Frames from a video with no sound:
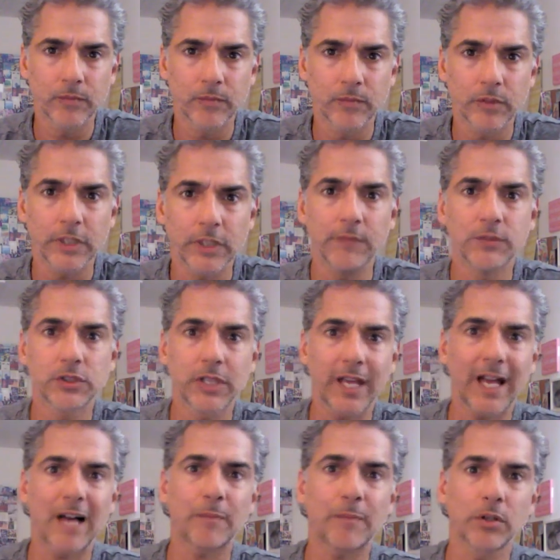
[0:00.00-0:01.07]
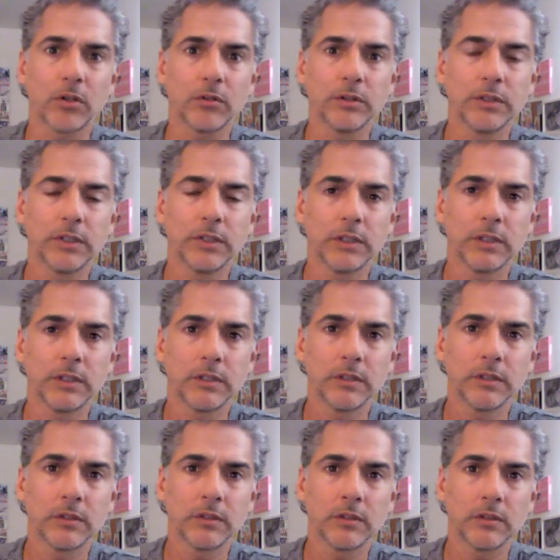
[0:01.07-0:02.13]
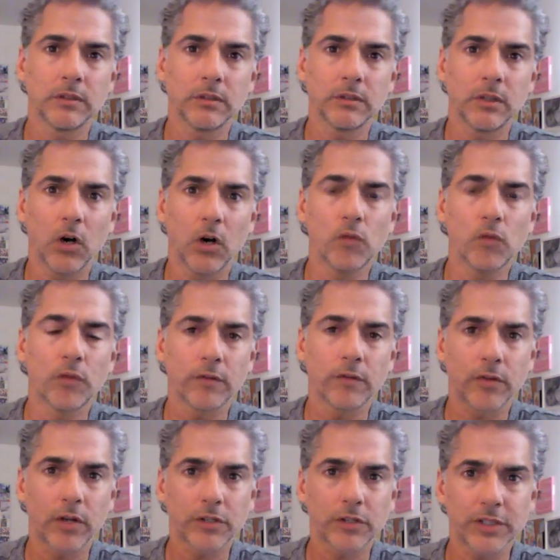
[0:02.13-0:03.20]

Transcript: Leaves capital over for us